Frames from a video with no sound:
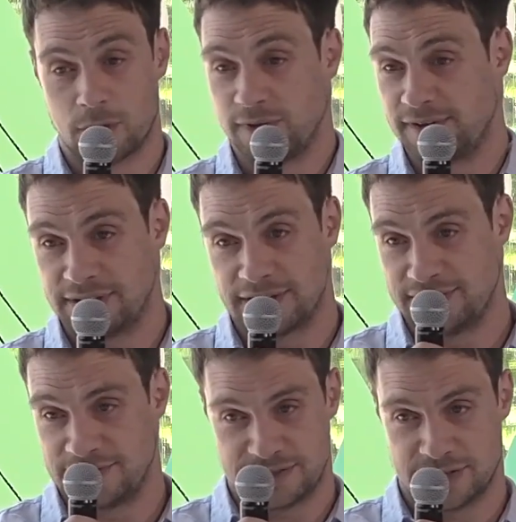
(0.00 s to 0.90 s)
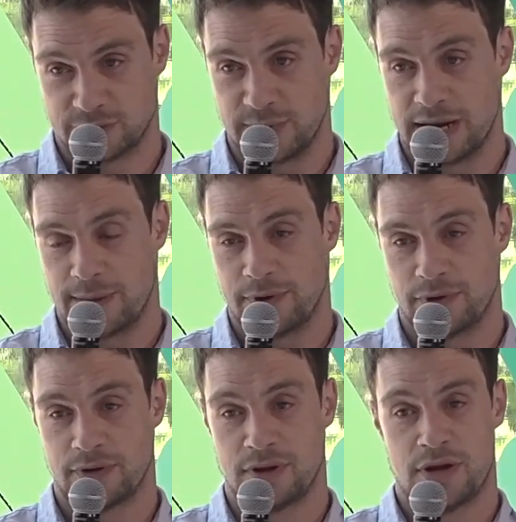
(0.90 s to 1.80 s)
we think that this change will
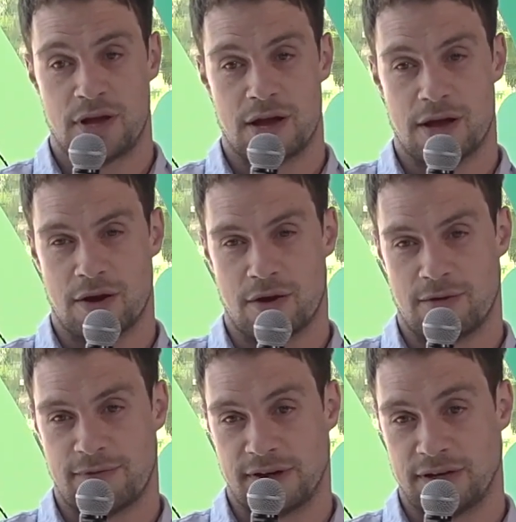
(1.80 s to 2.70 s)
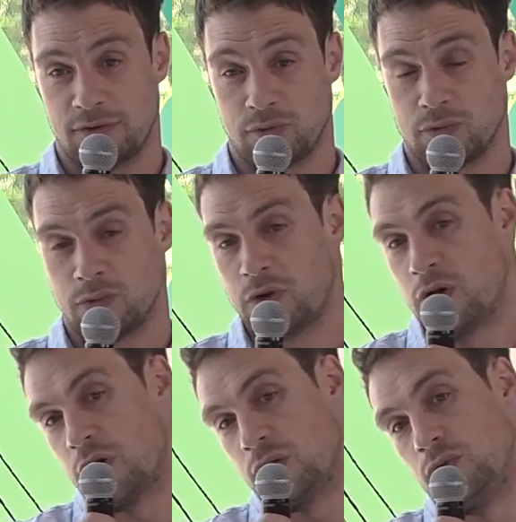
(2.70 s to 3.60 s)
happen fairly soon.
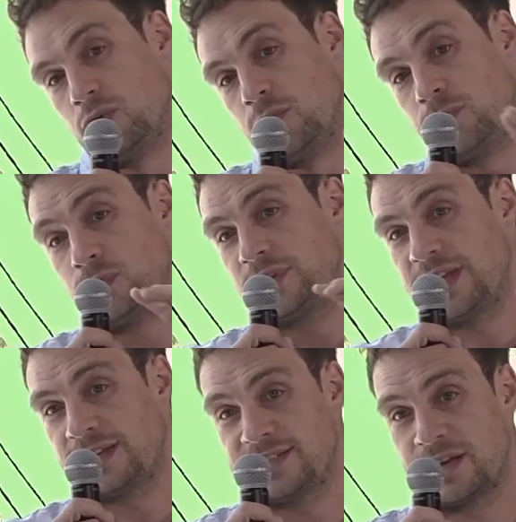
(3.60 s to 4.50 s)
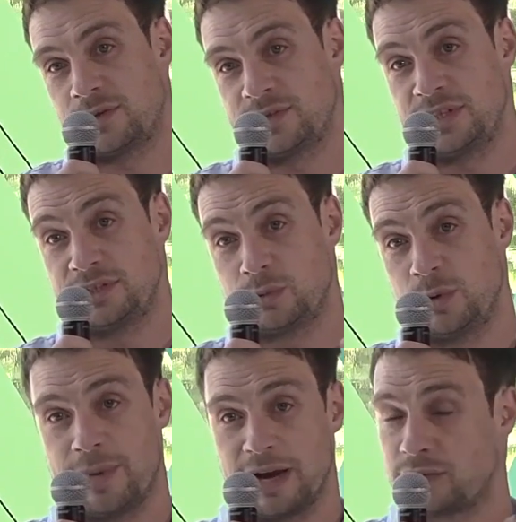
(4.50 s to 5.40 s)
On the food tech side of things, we
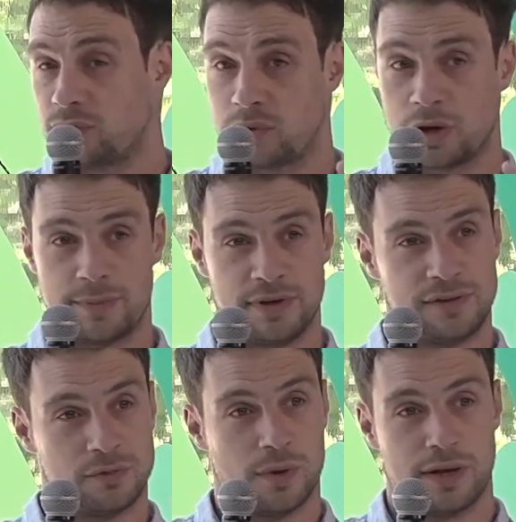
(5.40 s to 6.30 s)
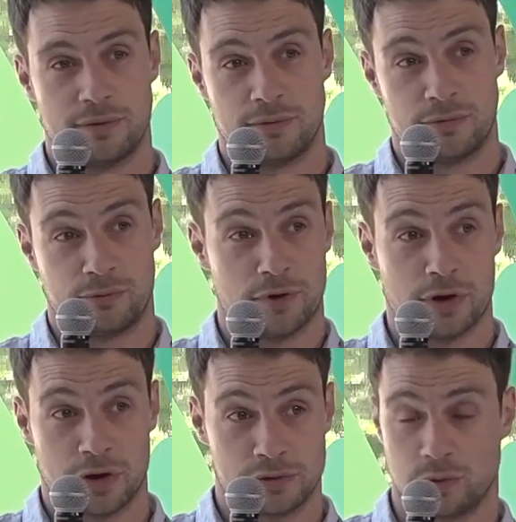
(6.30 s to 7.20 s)
backed 2 companies, one 4
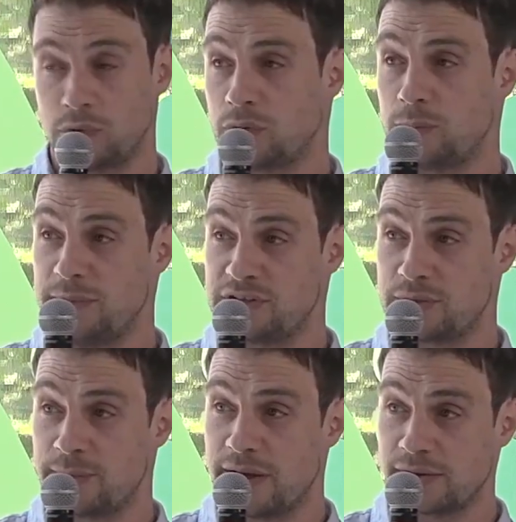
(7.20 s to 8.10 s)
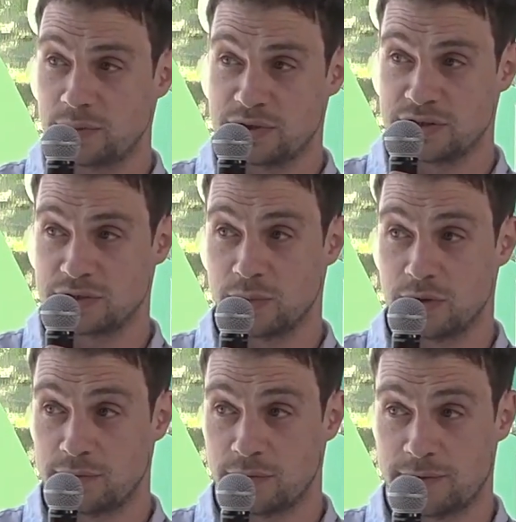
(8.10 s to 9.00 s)
years ago called Mission Barns, which is one
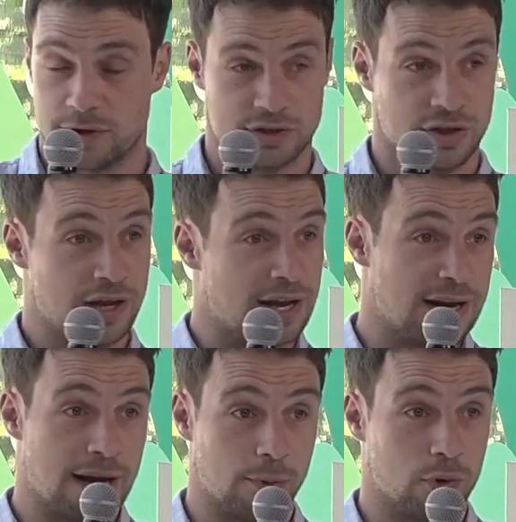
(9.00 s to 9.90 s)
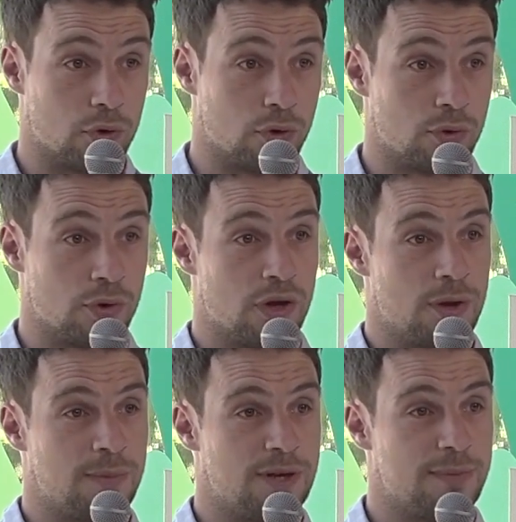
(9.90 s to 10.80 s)
of the first lab-grown
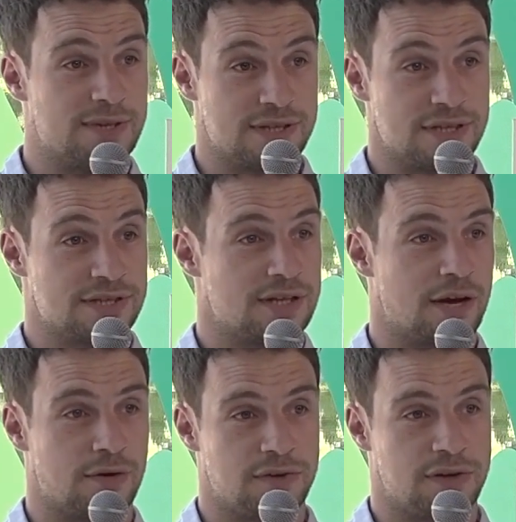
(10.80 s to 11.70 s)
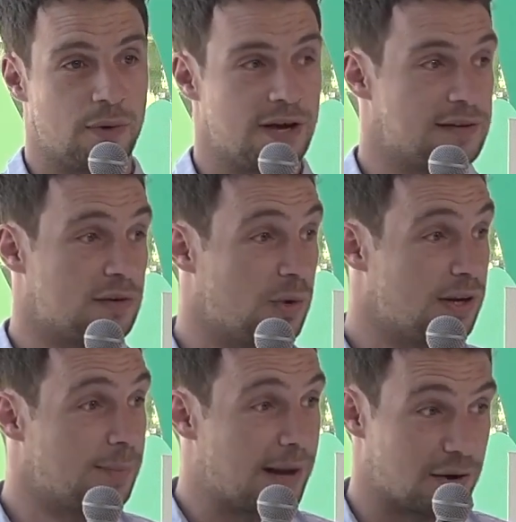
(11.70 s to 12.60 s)
meat business out of the US, and one
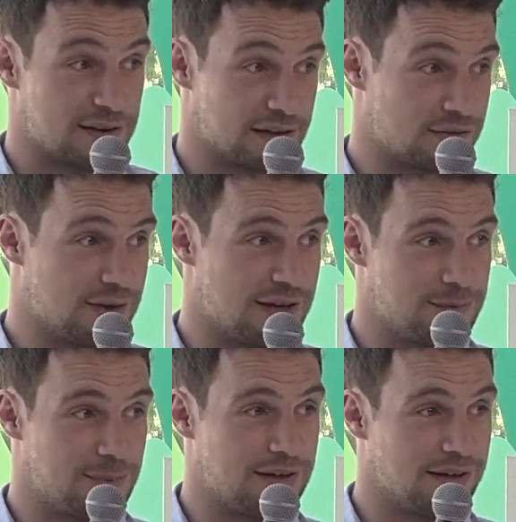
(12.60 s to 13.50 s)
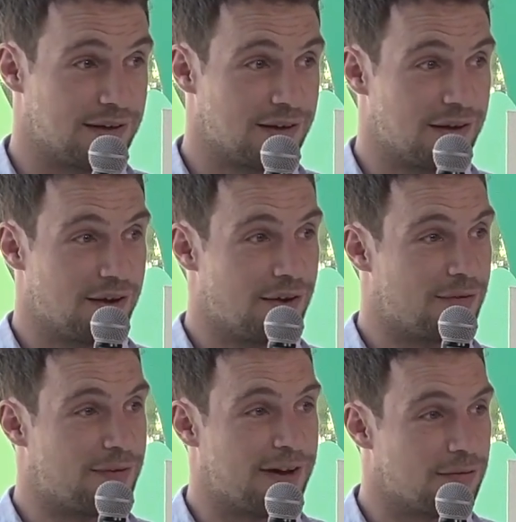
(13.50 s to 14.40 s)
in Paris, actually, that's building
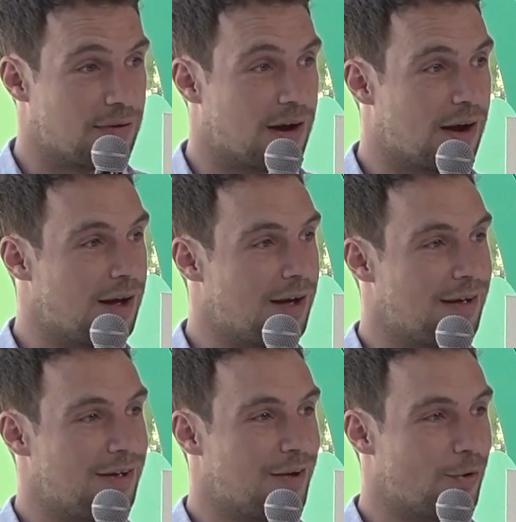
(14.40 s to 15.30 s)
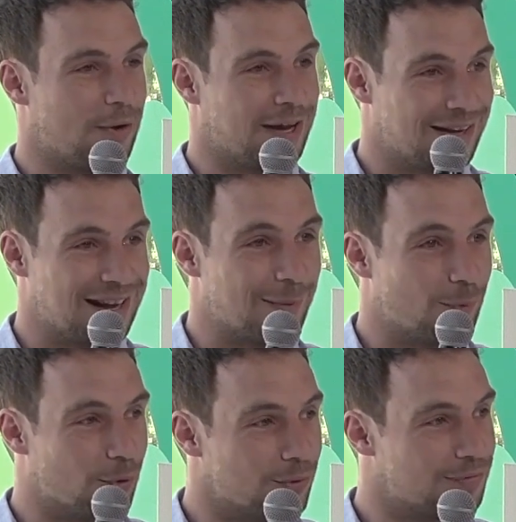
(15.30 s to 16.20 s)
fake foie gras, or like
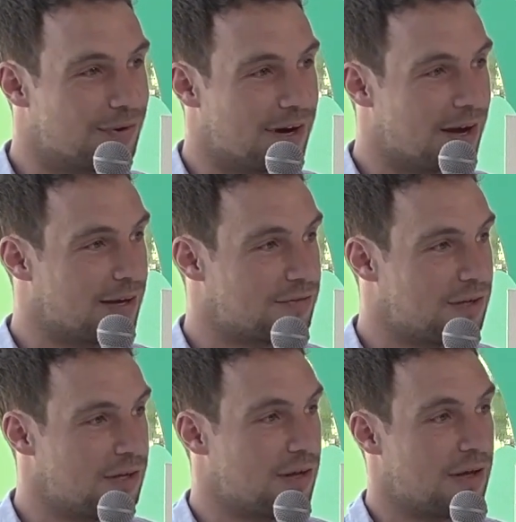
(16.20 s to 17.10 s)
lab-grown foie gras, actually.